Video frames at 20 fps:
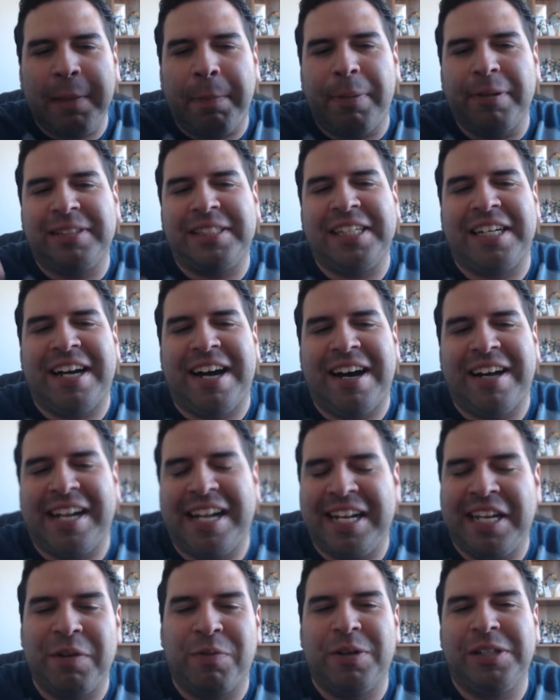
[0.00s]
puts it on
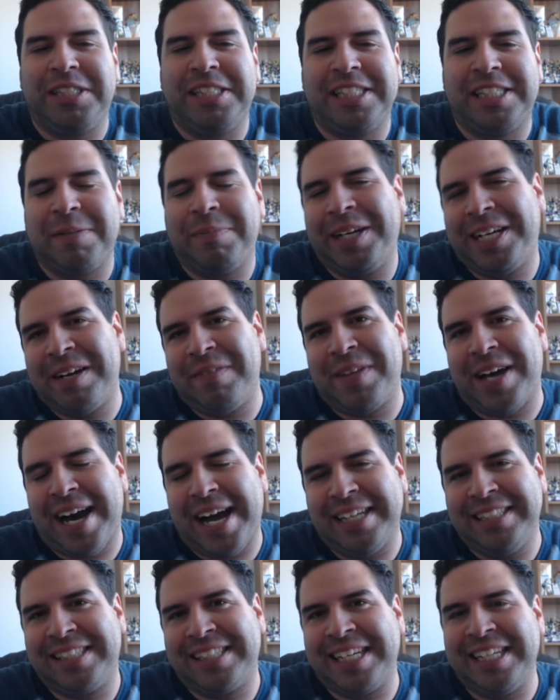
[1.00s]
and he wishes to become the
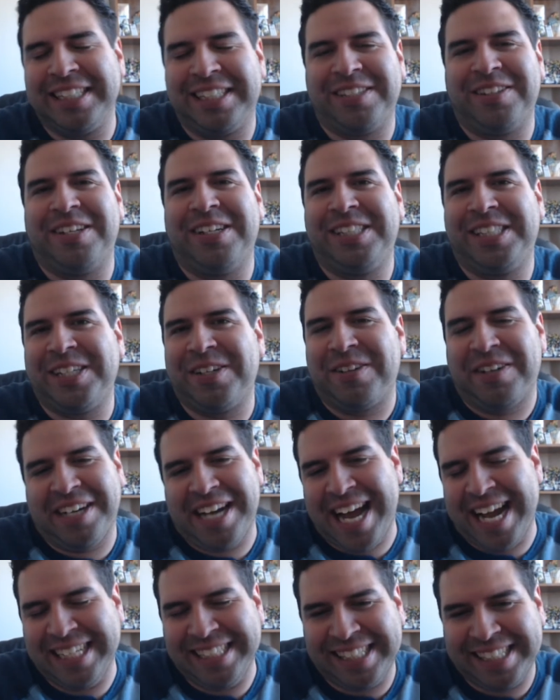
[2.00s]
Ice King. So there's still an
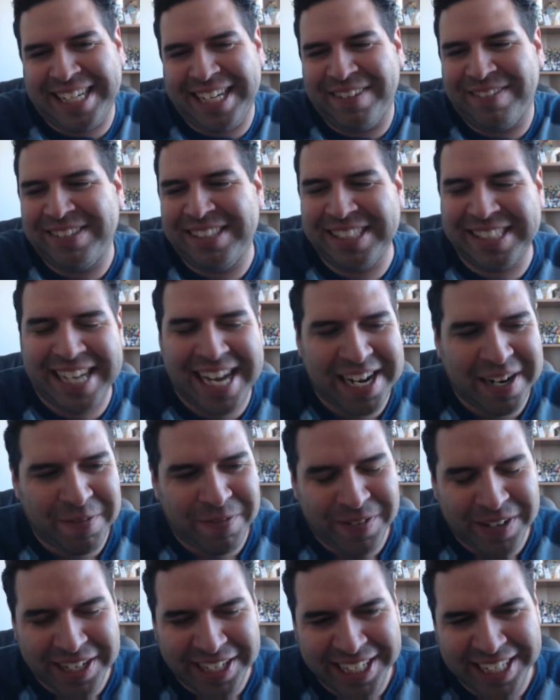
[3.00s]
Ice King, which is kind of
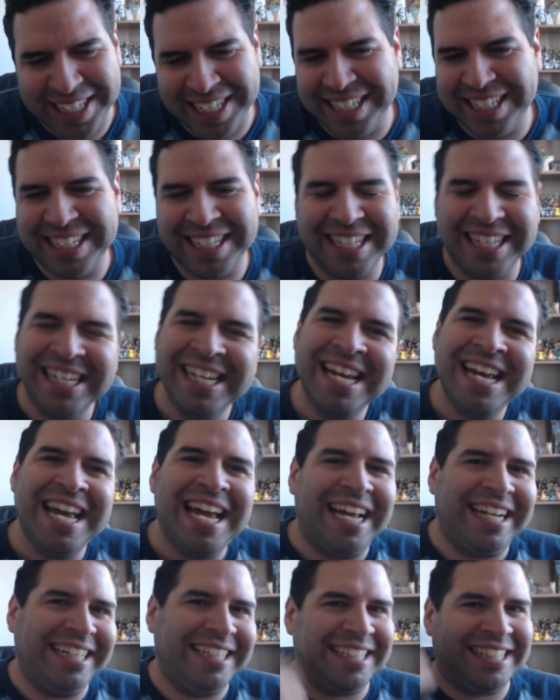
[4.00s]
funny.
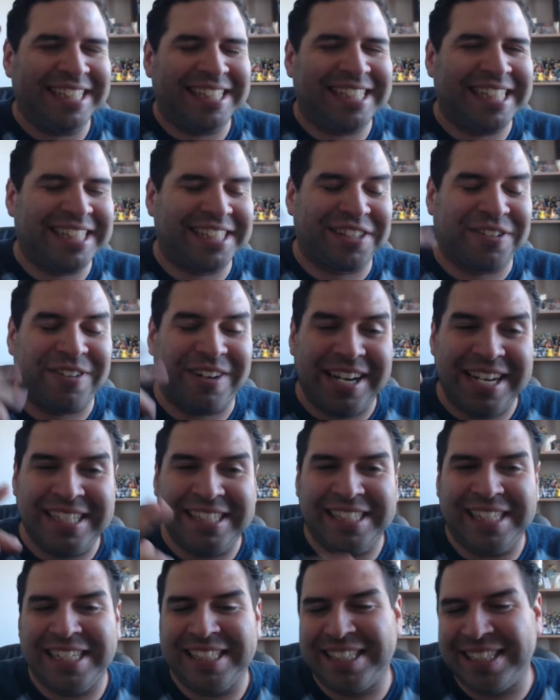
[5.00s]
He's just as
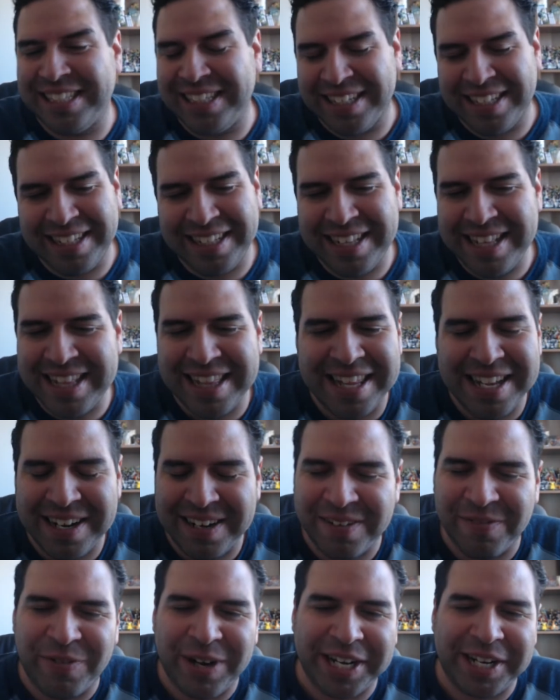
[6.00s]
crazy as the
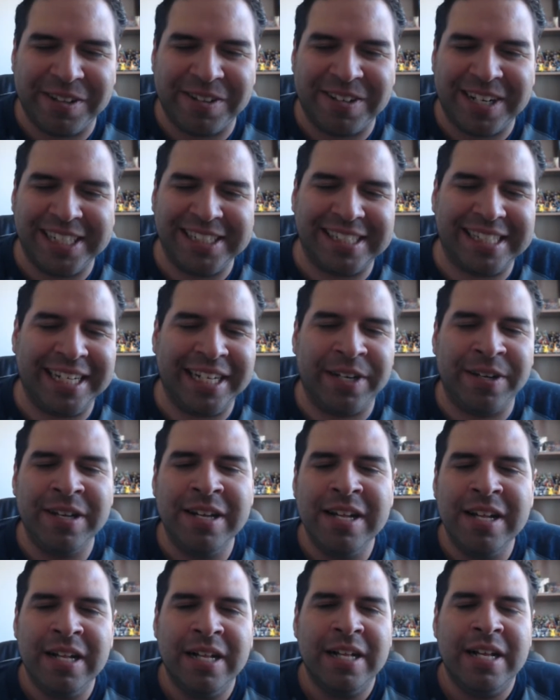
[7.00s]
regular Ice King.
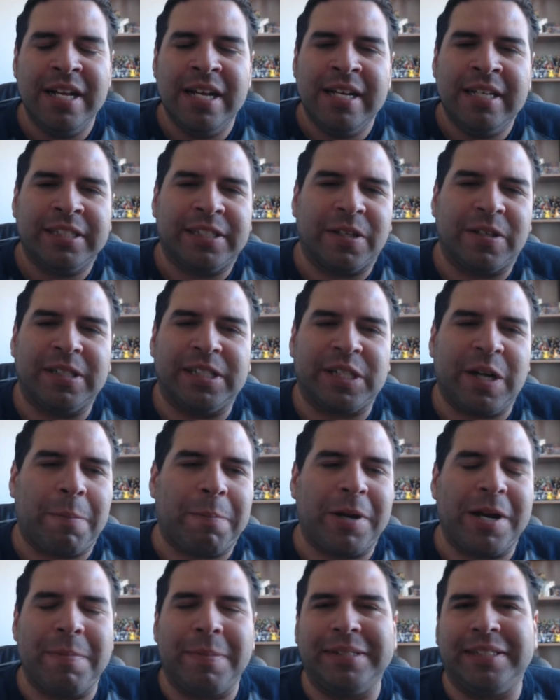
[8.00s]
So the show
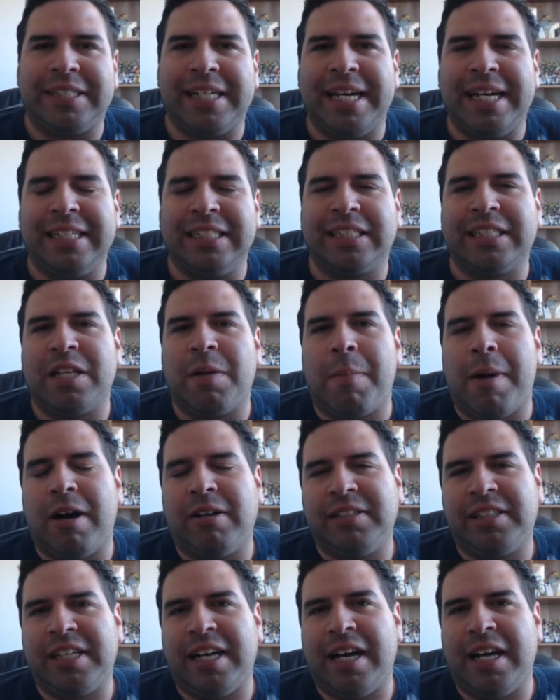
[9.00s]
pretty much ends in a
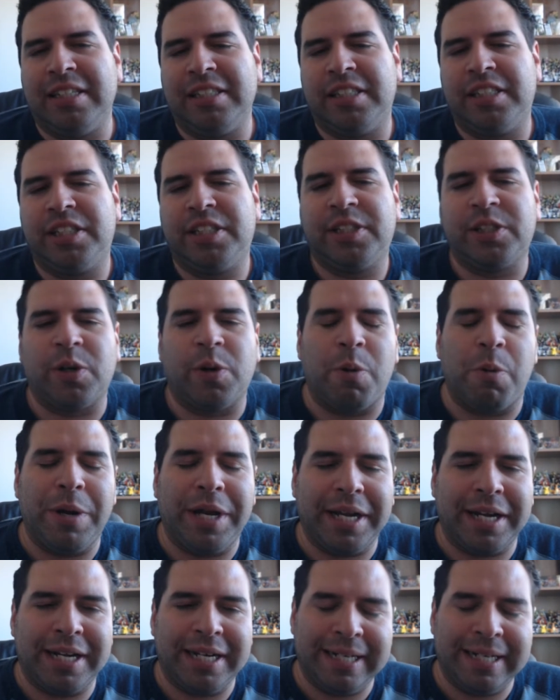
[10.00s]
montage showing